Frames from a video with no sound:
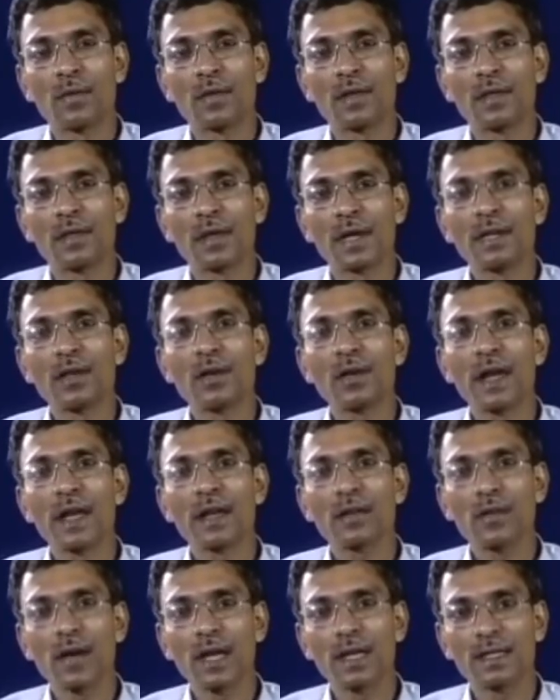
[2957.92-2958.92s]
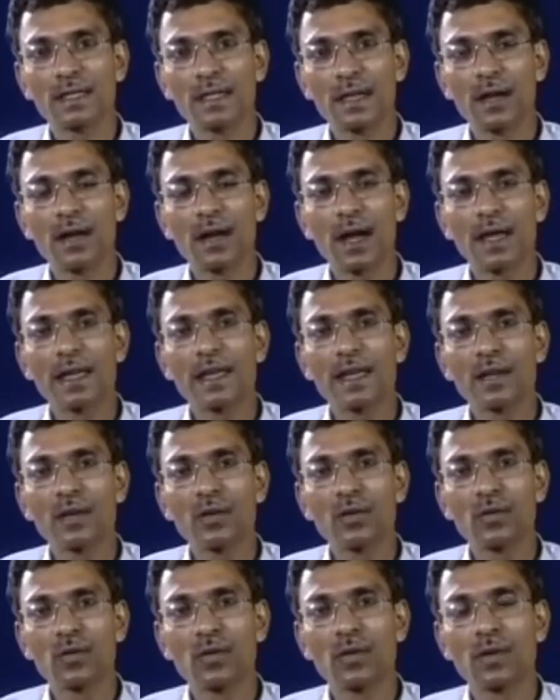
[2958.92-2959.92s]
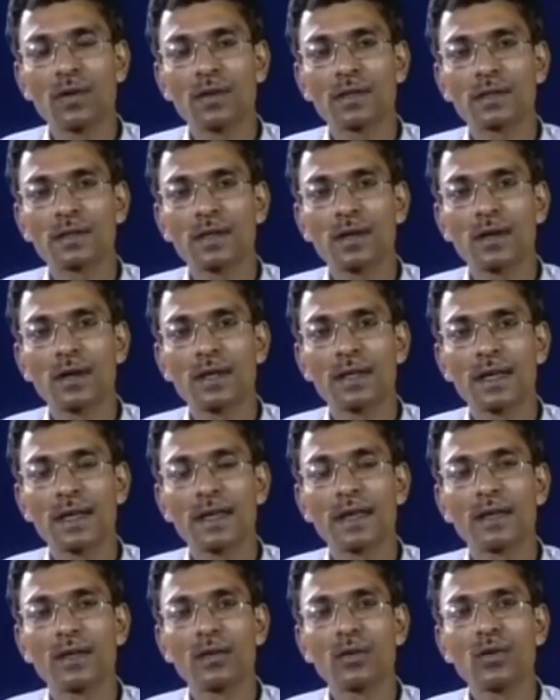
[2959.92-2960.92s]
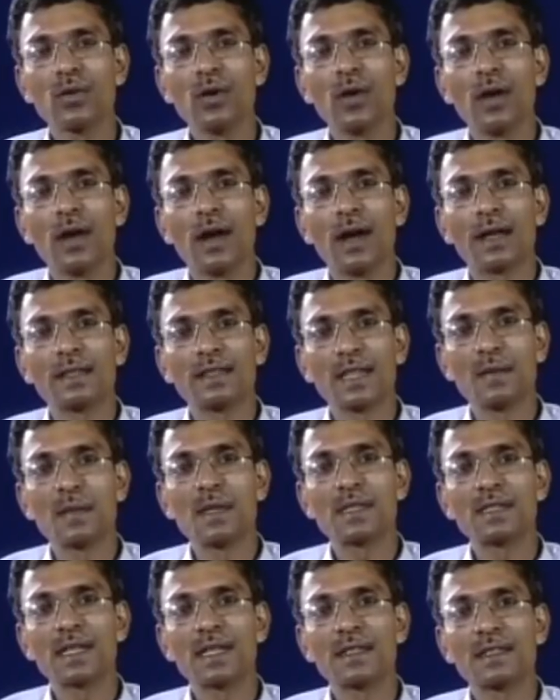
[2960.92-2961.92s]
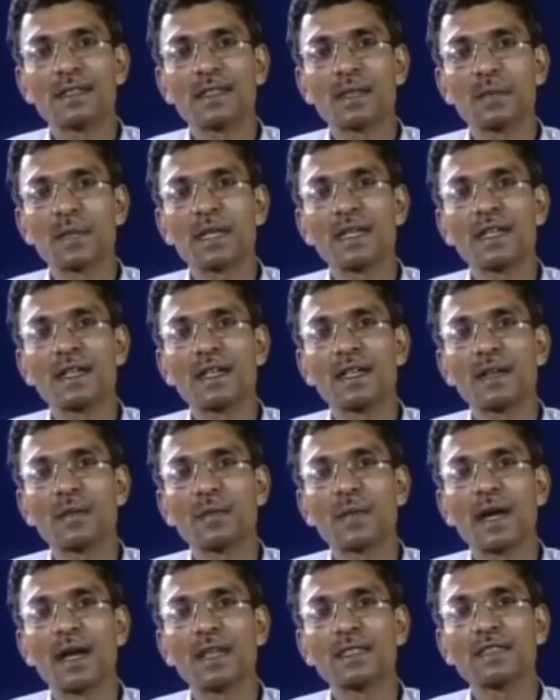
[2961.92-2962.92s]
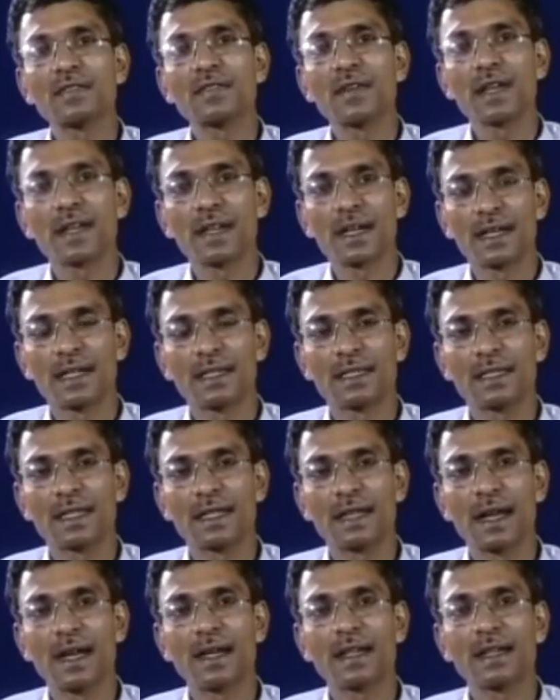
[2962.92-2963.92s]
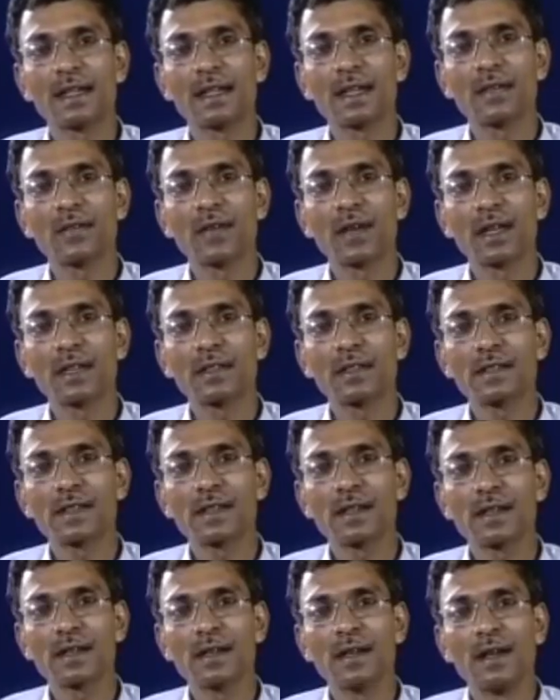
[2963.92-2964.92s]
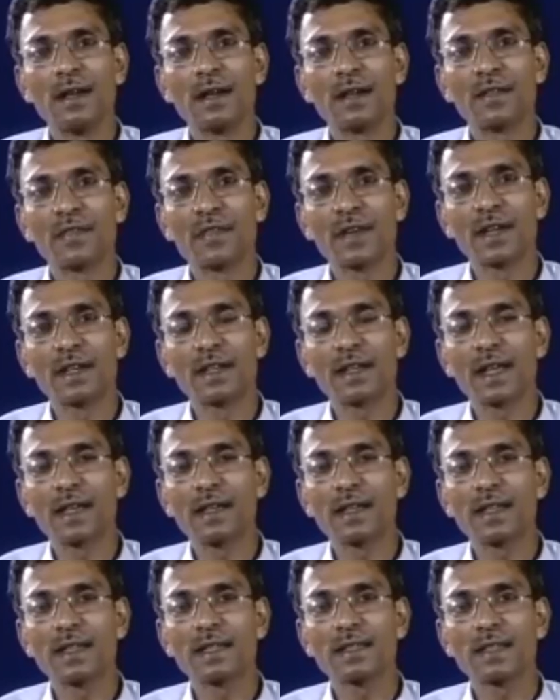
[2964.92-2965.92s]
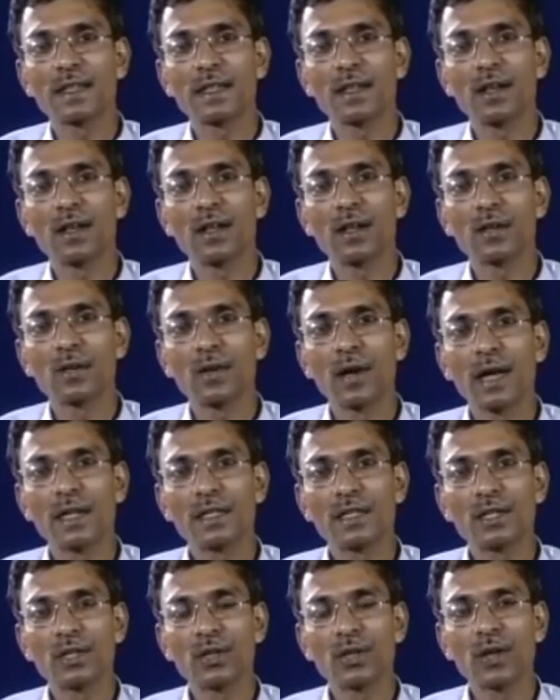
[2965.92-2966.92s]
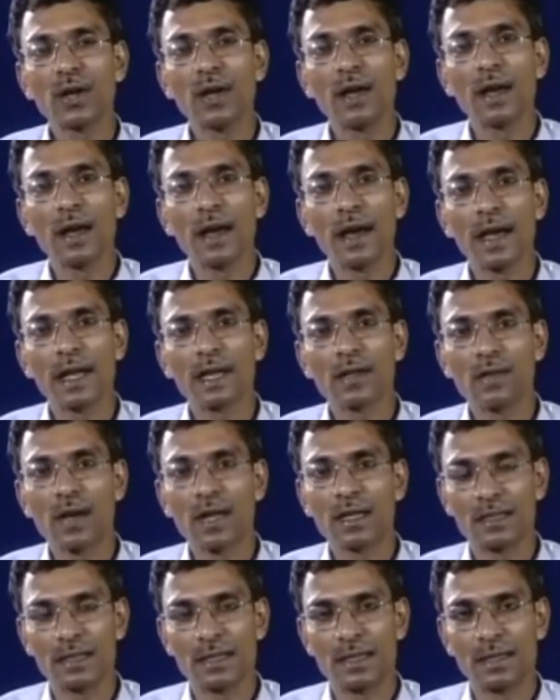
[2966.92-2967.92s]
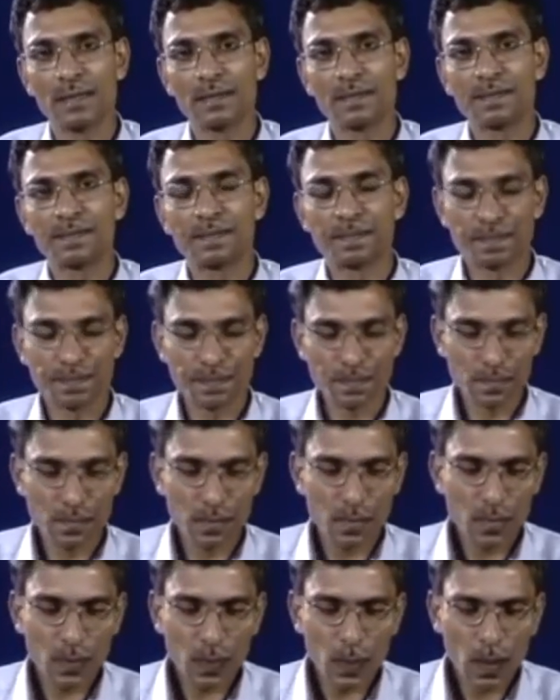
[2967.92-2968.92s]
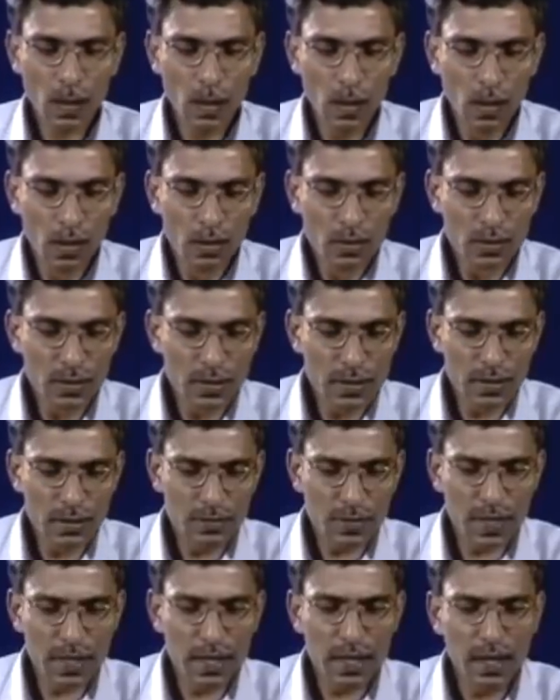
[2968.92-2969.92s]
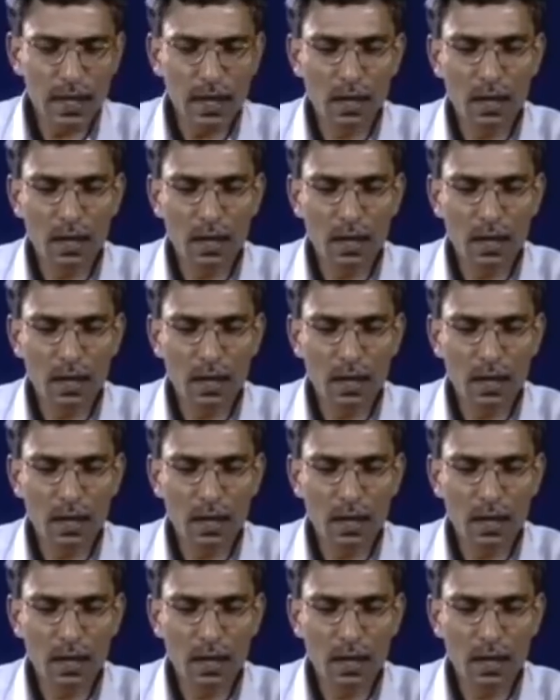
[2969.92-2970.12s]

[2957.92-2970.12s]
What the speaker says: this indoor air quality, or IAQ, it's called as IAQ, has emerged as a separate branch of air conditioning, and it requires different techniques and all to ensure air quality. So this is one